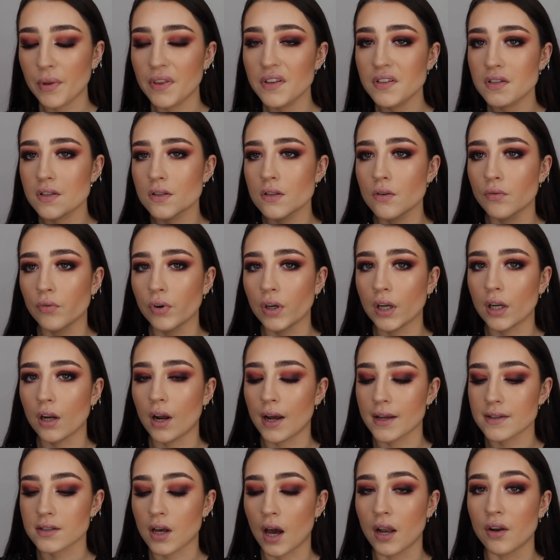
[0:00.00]
But this is a really
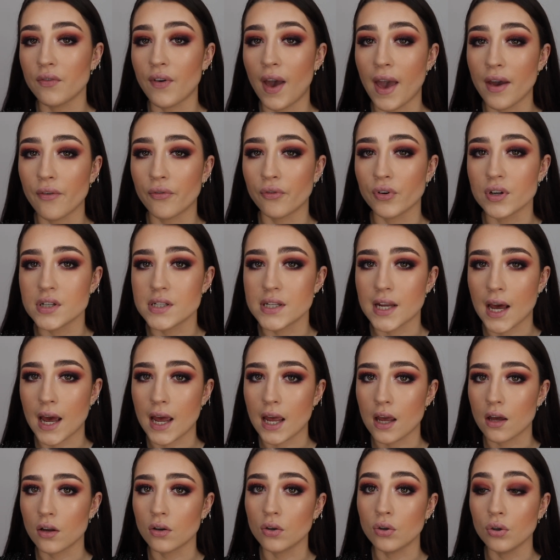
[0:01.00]
nice kind of
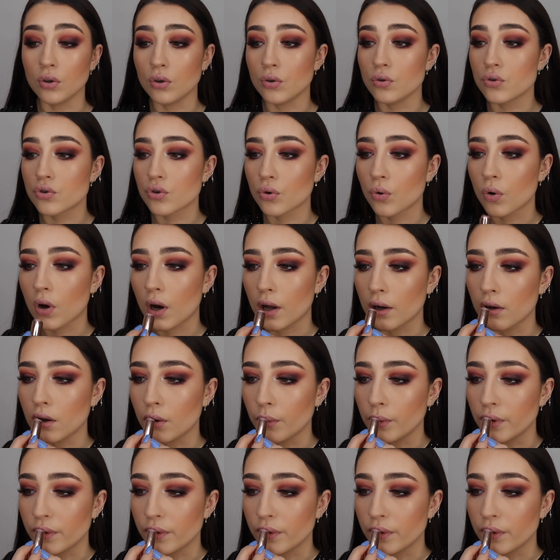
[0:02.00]
everyday neutral colour,